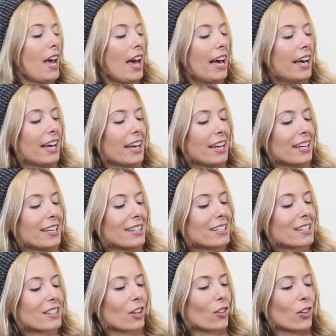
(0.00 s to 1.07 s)
and
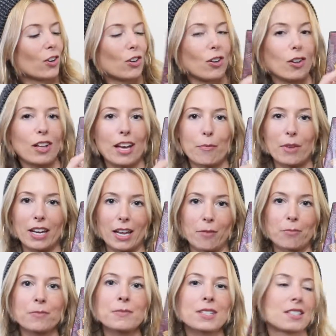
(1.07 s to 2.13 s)
they're little
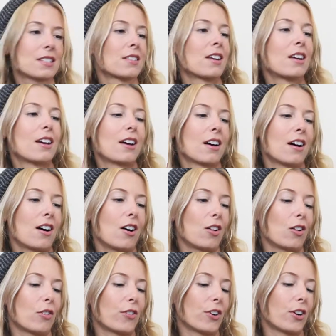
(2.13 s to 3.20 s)
M&Ms
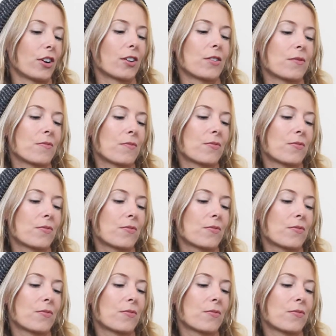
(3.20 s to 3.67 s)
all over